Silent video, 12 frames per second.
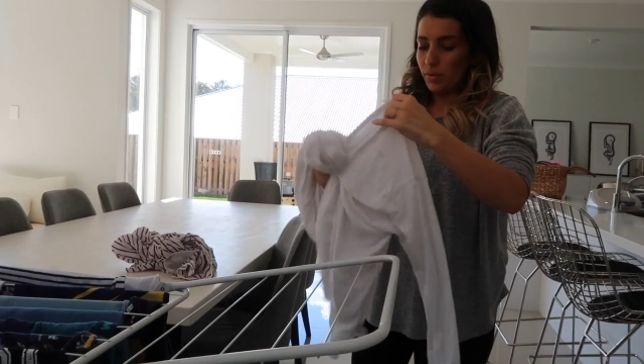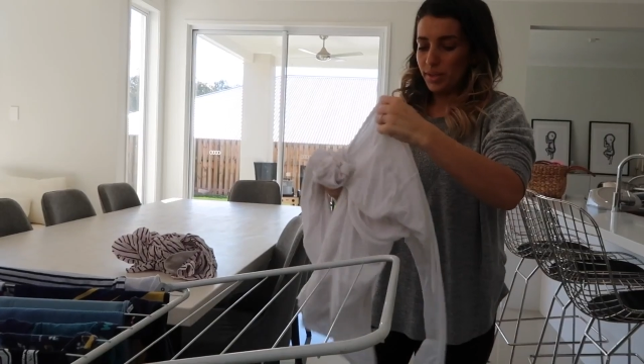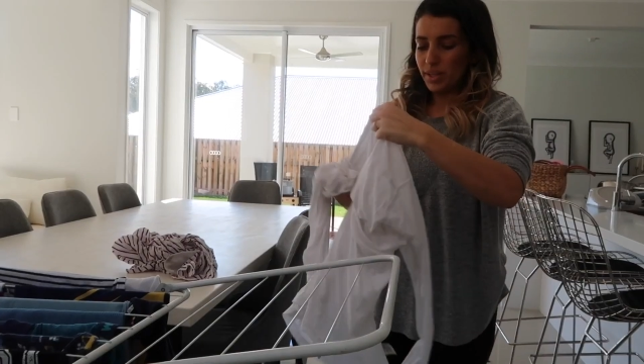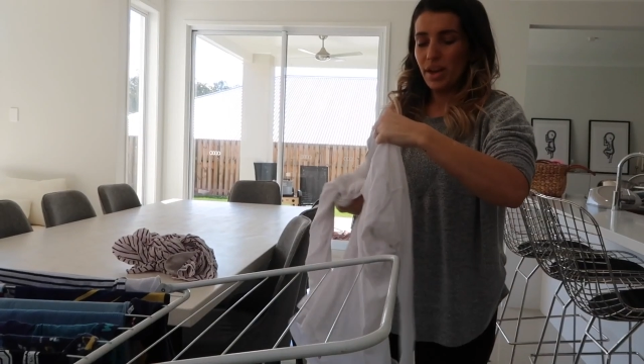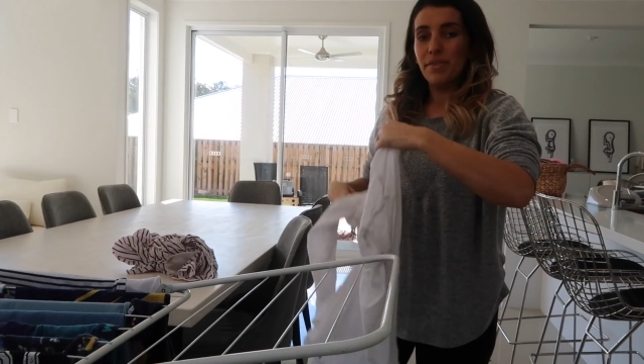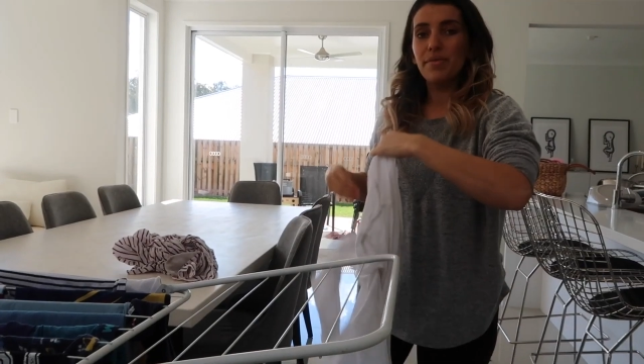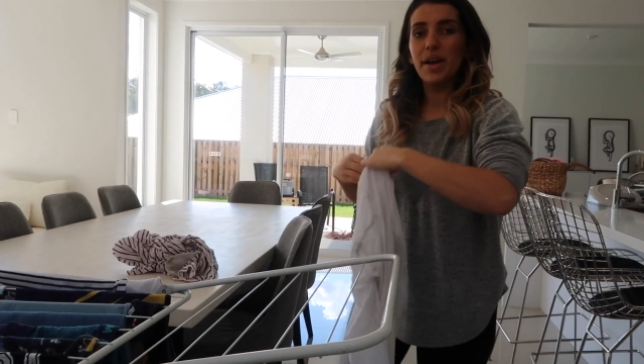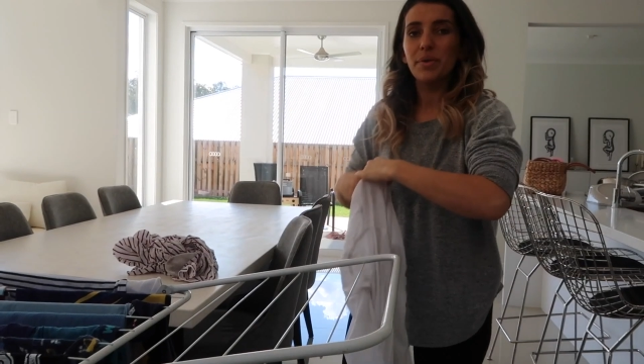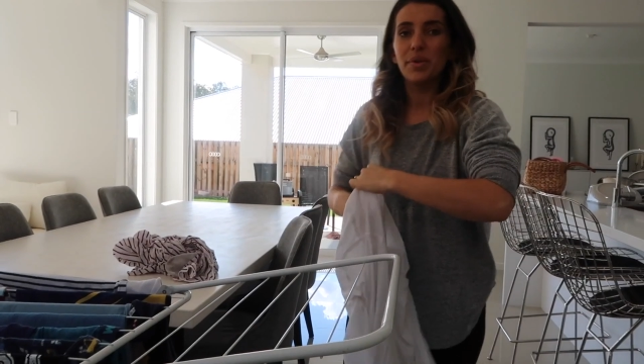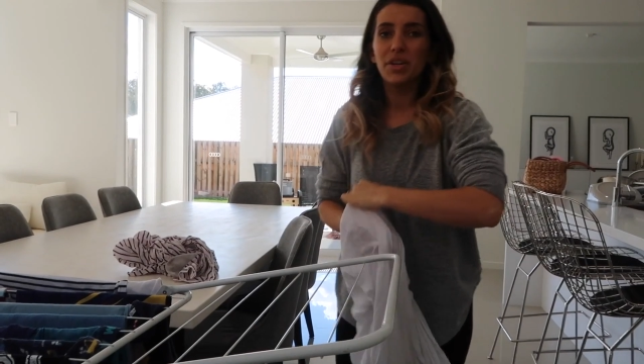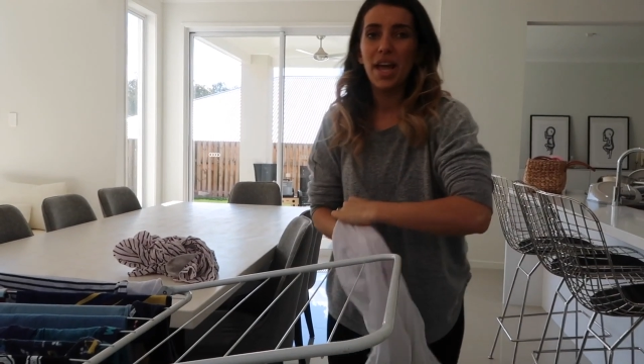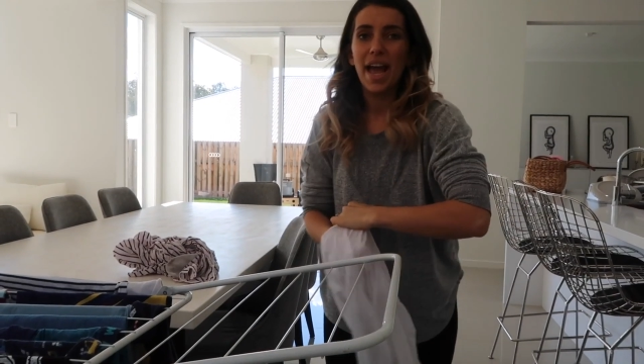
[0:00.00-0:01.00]
Also, I
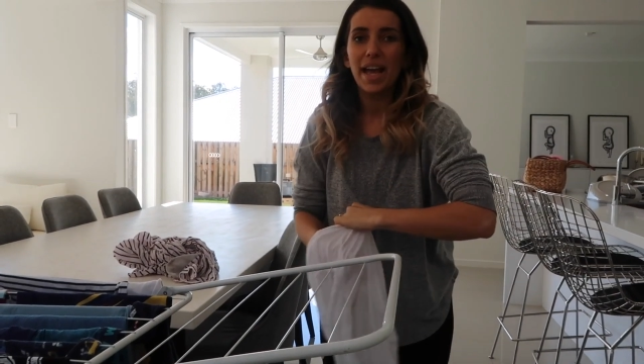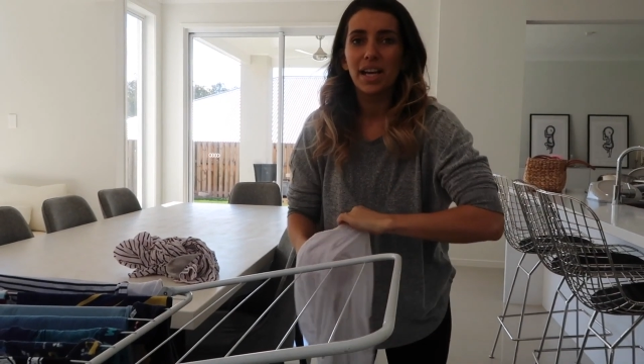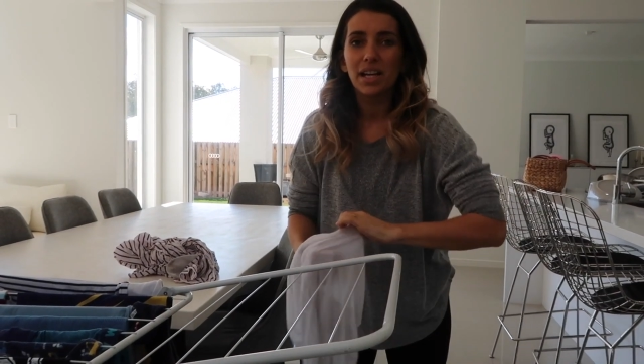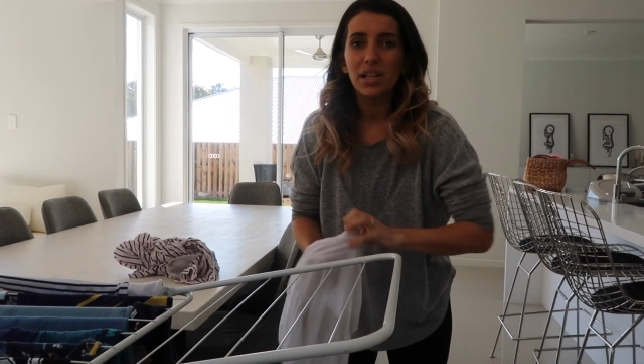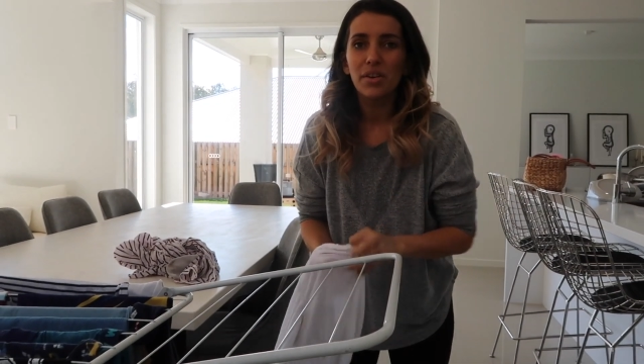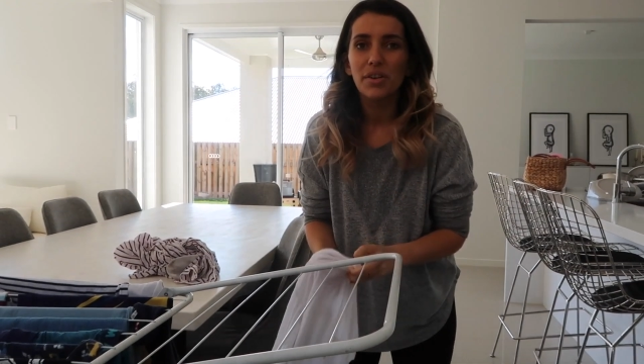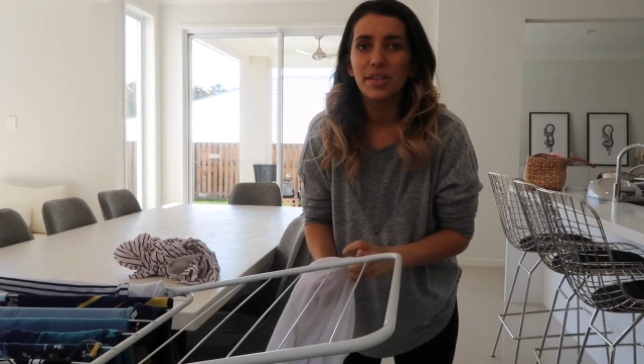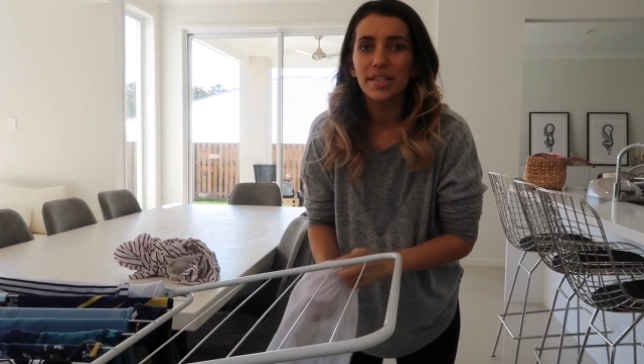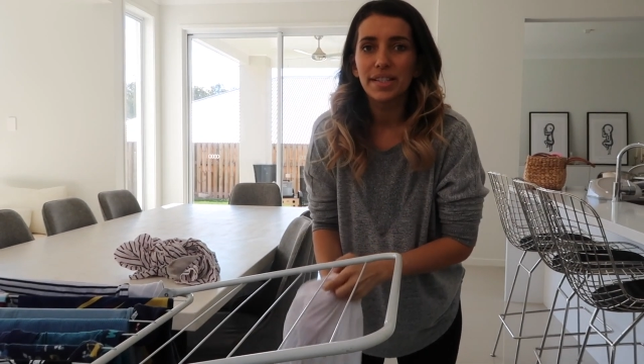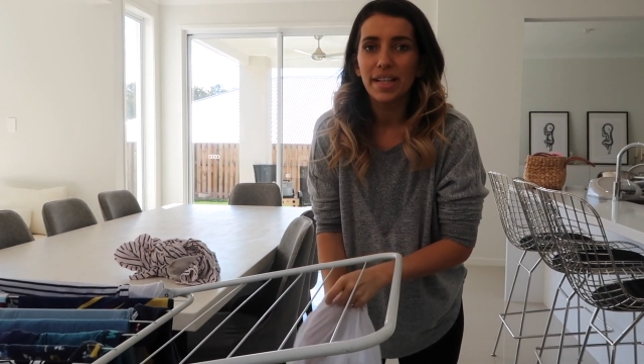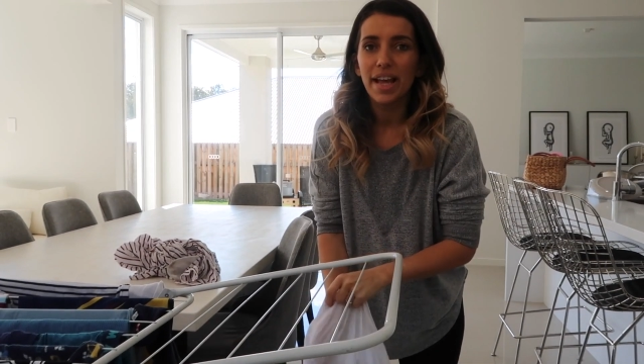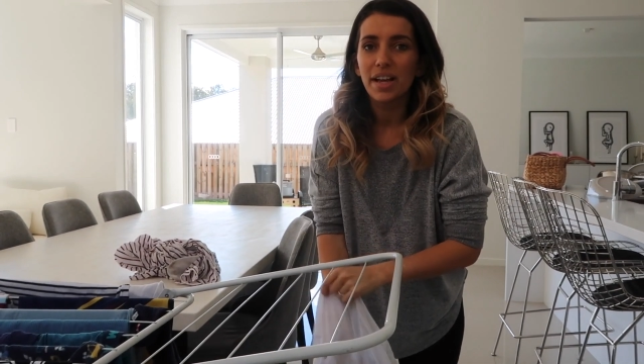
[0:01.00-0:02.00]
find when you hang
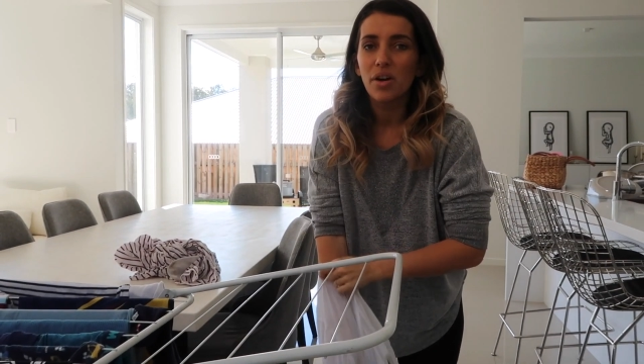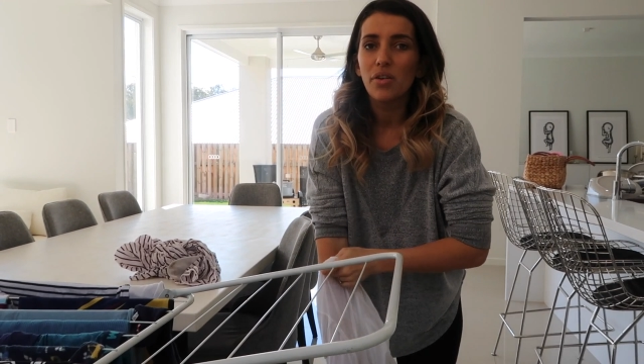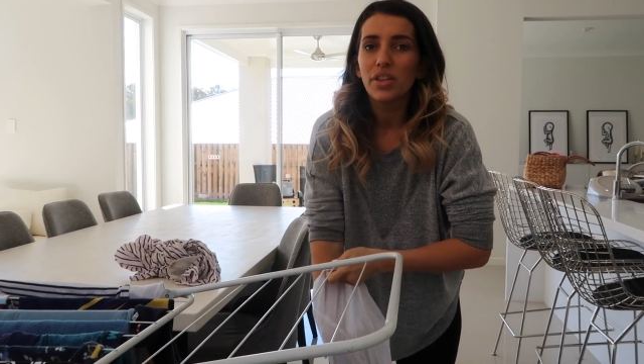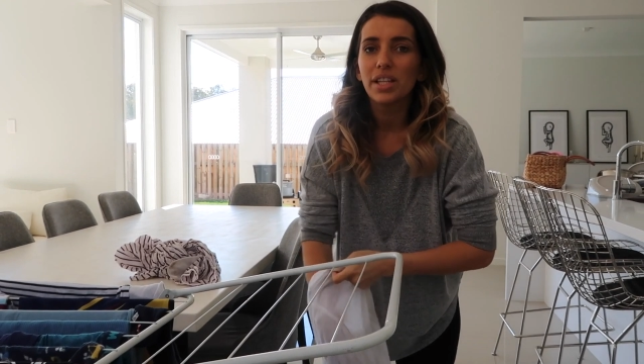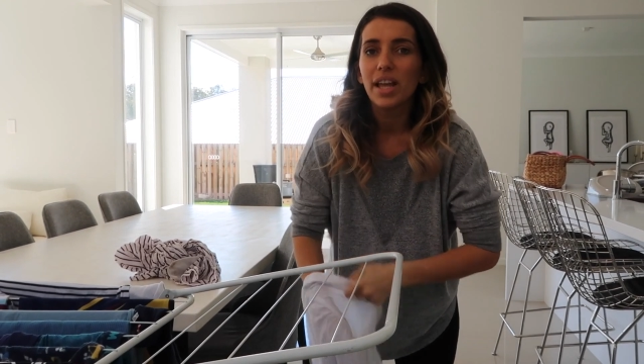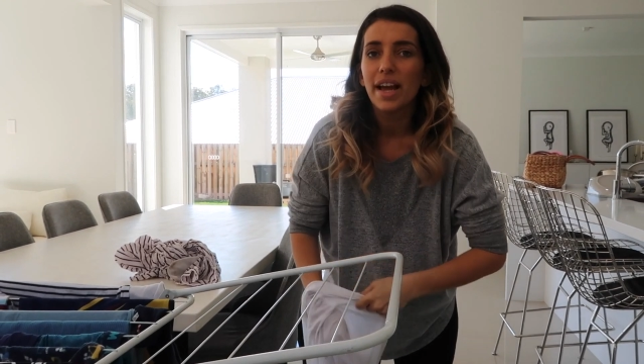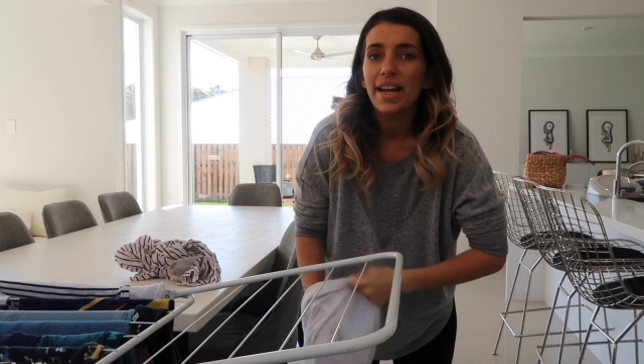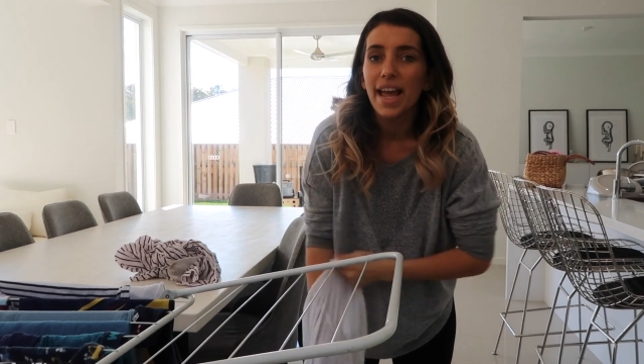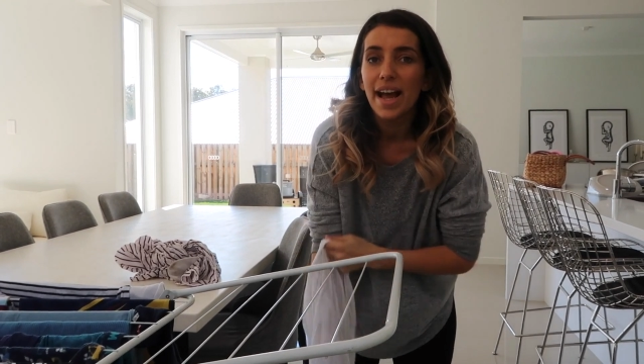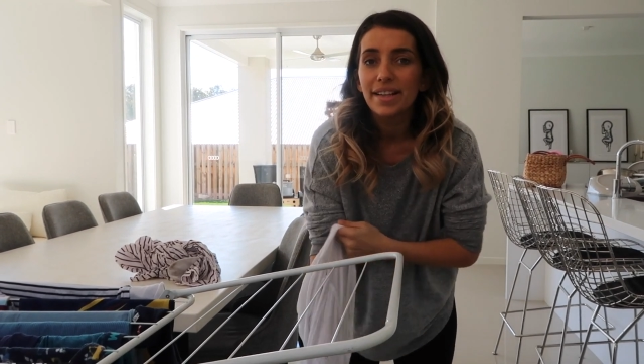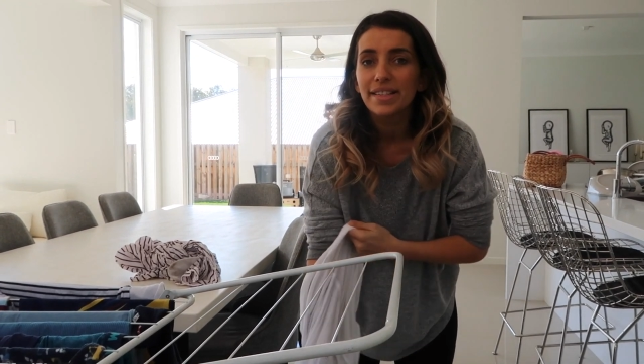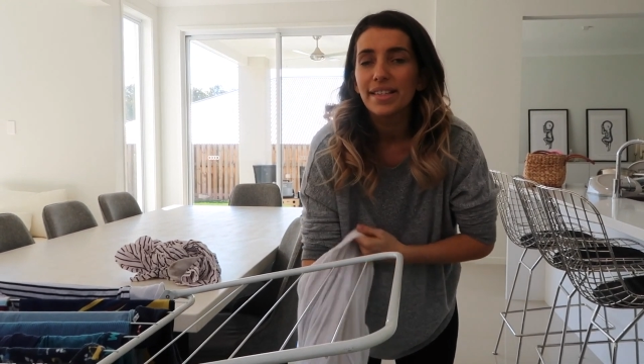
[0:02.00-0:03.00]
clothes like on the line
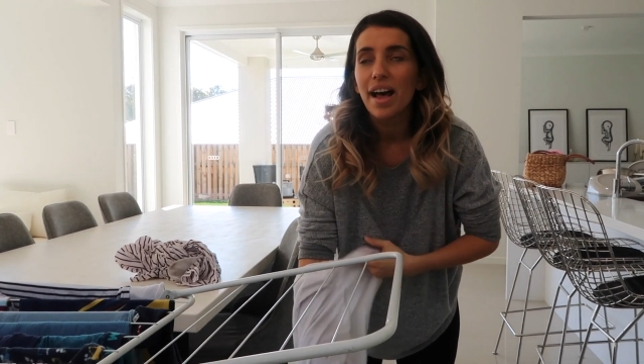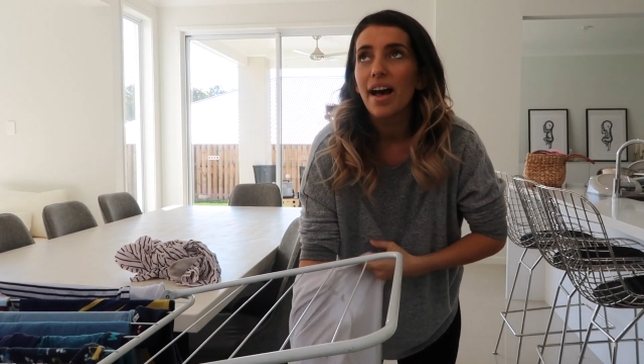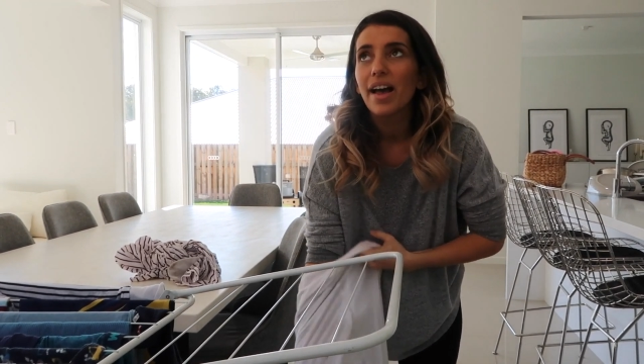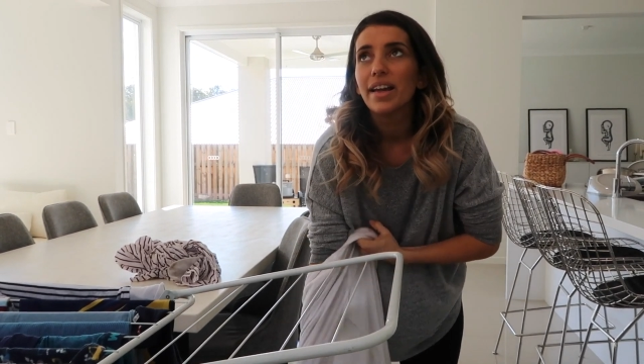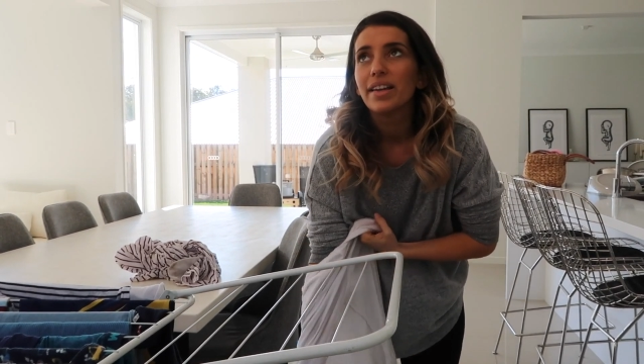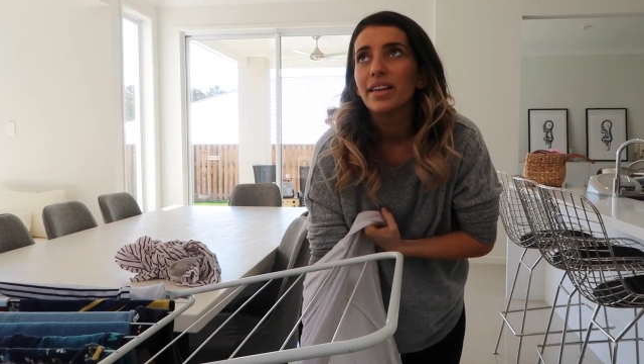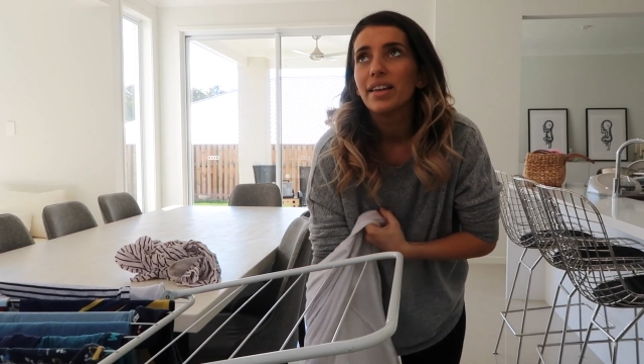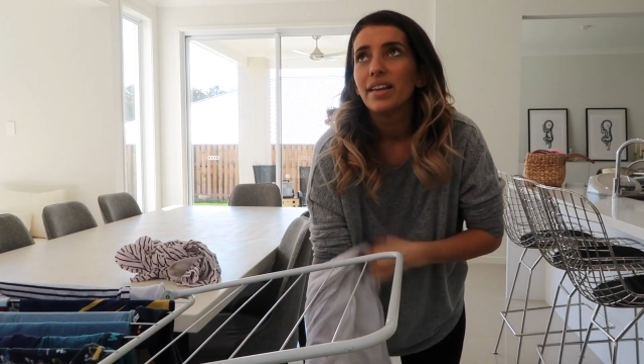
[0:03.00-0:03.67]
outside,